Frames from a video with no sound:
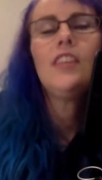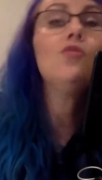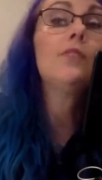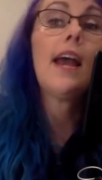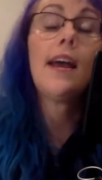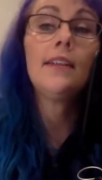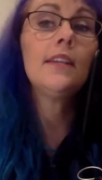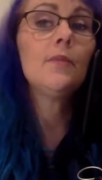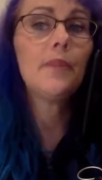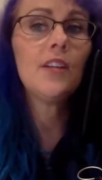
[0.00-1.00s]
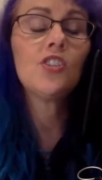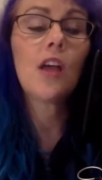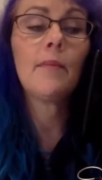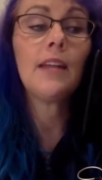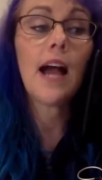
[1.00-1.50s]
You can in a pinch.
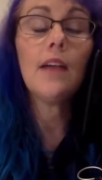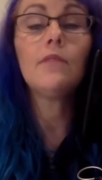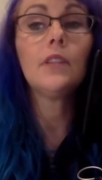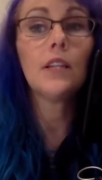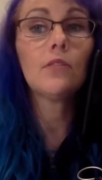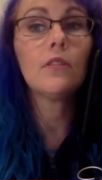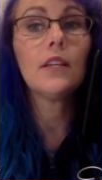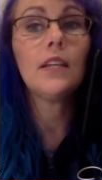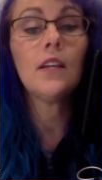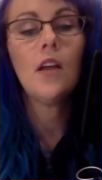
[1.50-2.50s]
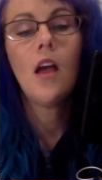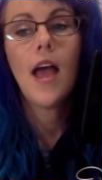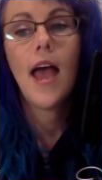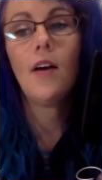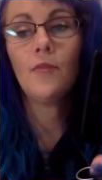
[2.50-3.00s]
I mean, I've literally
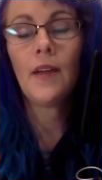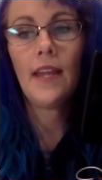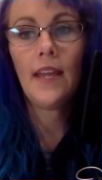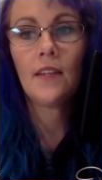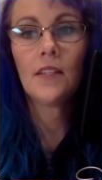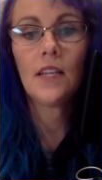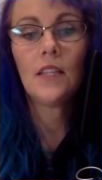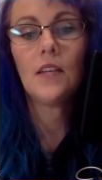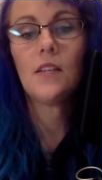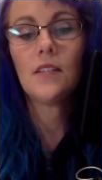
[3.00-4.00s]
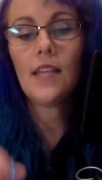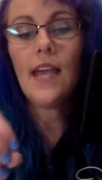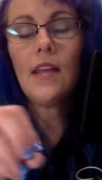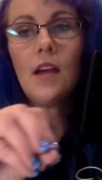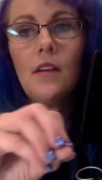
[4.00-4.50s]
held my hand like this
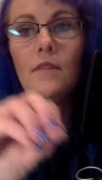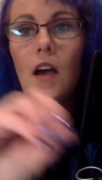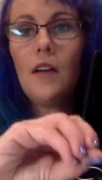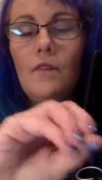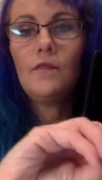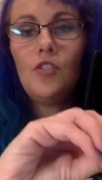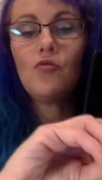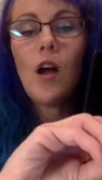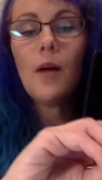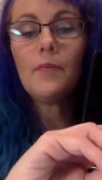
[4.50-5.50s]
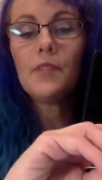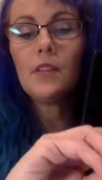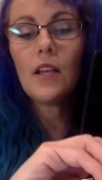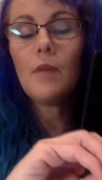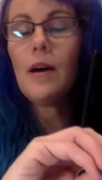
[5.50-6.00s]
and I've dropped
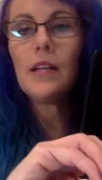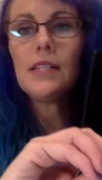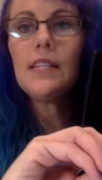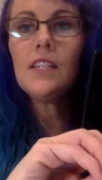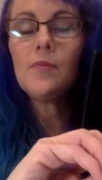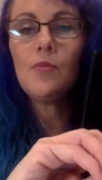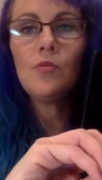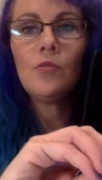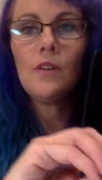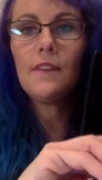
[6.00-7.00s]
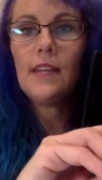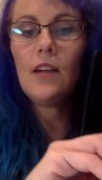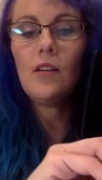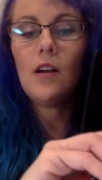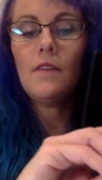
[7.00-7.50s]
like about a teaspoon of
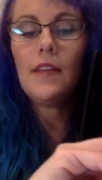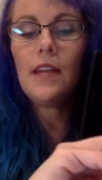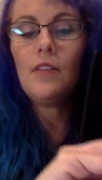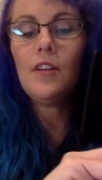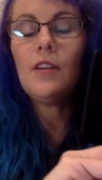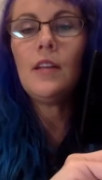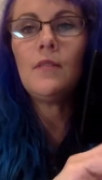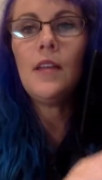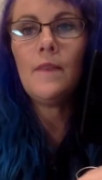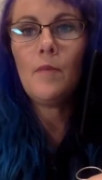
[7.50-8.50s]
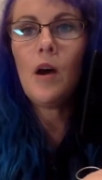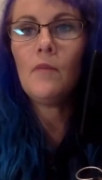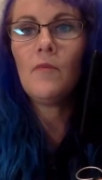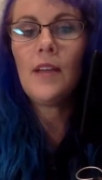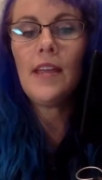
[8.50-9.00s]
carrier in the
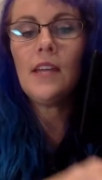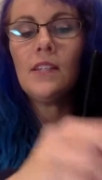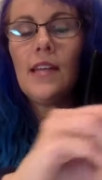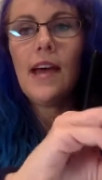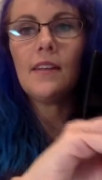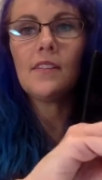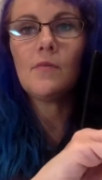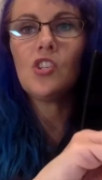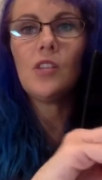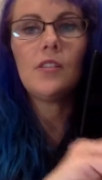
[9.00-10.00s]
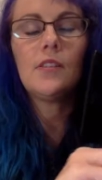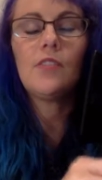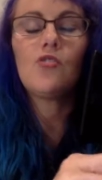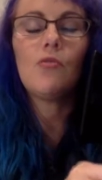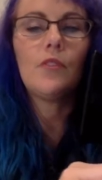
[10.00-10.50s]
palm of my hand and added some
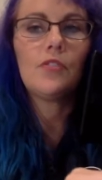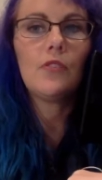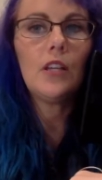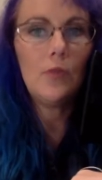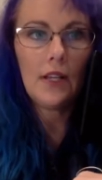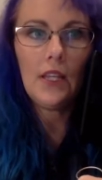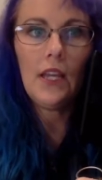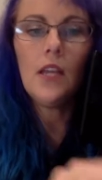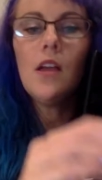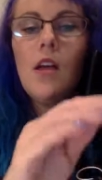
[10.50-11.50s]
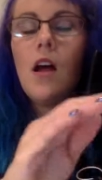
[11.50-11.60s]
essential oils really quickly.